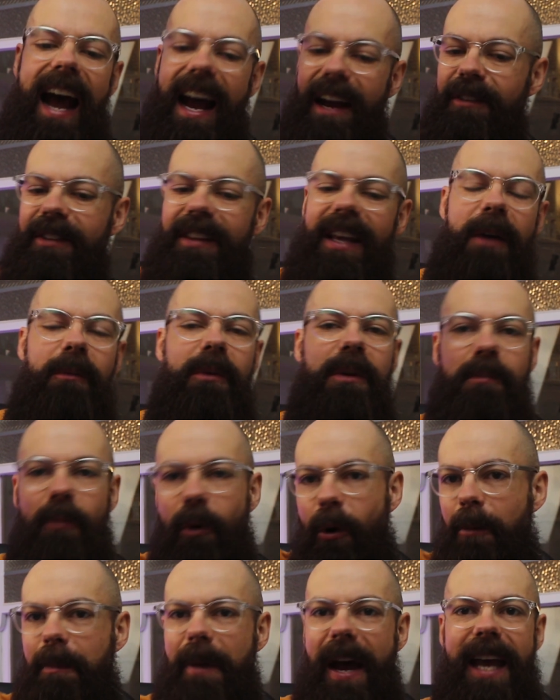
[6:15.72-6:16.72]
out there with
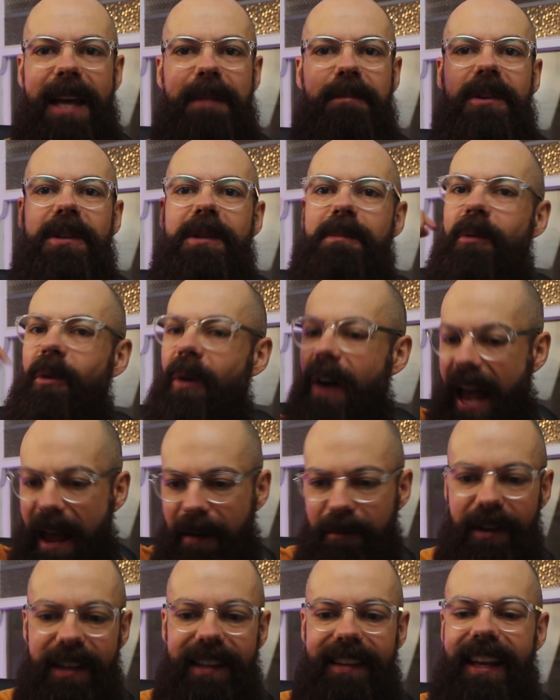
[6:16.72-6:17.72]
more papers, more
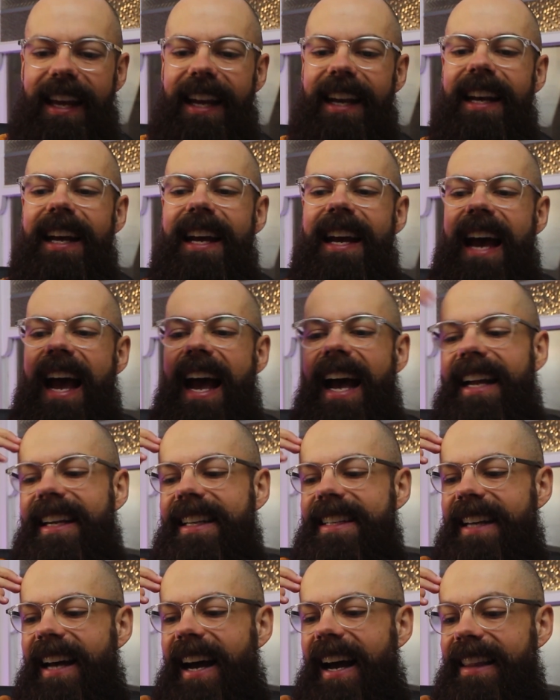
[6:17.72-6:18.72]
everything.
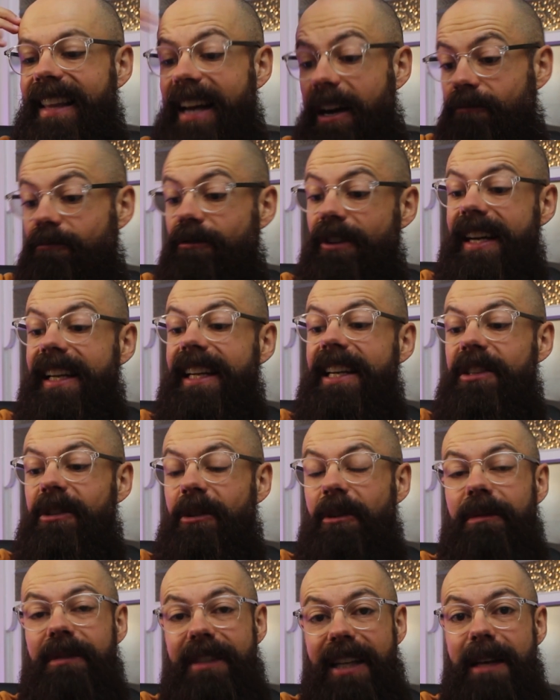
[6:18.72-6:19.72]
And that really
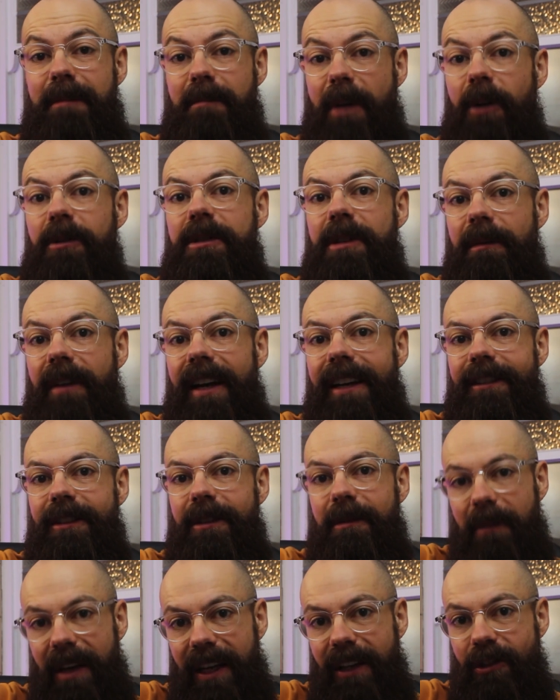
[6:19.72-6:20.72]
sort of
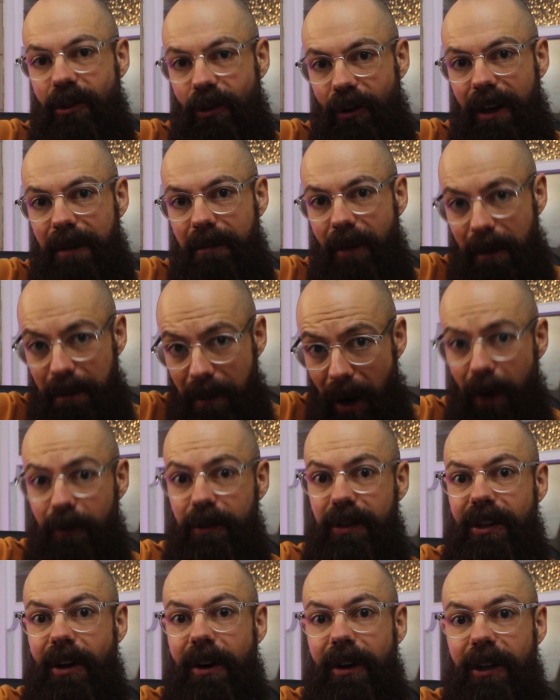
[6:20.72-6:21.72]
demotivated me during my
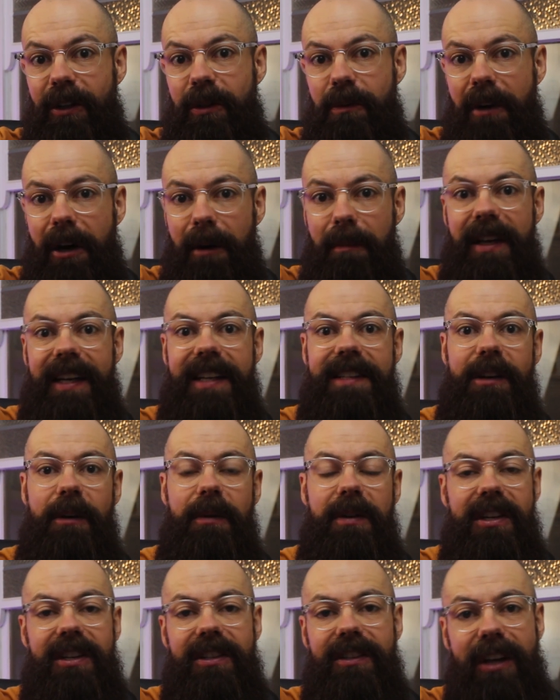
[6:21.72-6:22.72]
postdoc as well, because I
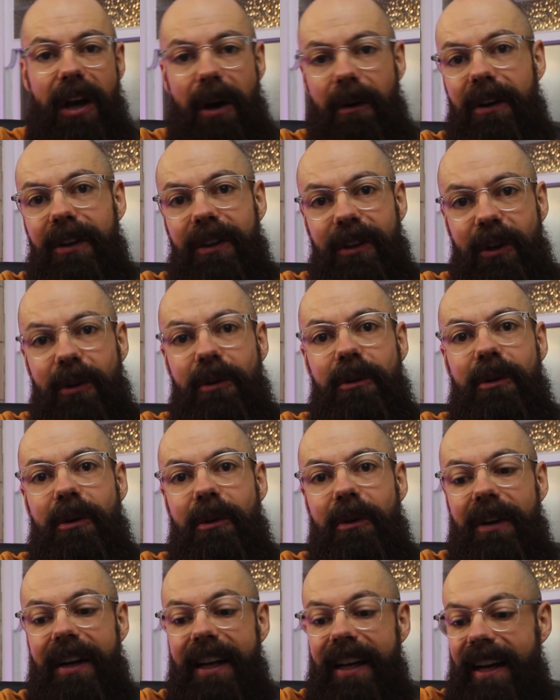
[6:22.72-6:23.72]
would just go on
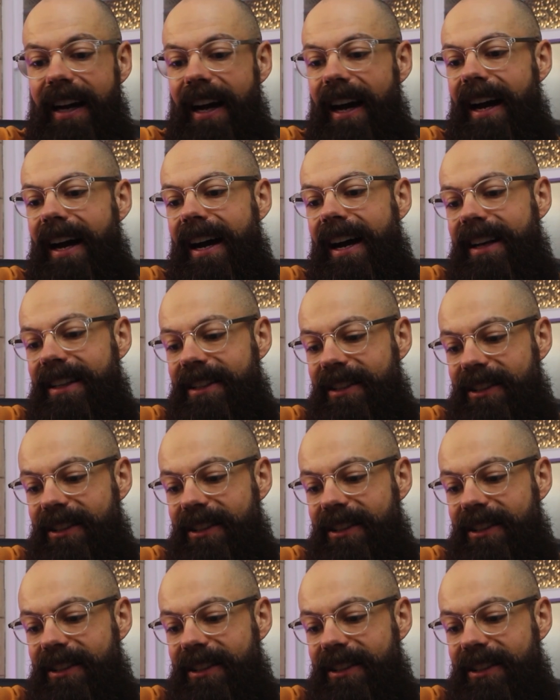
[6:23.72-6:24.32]
Google uh,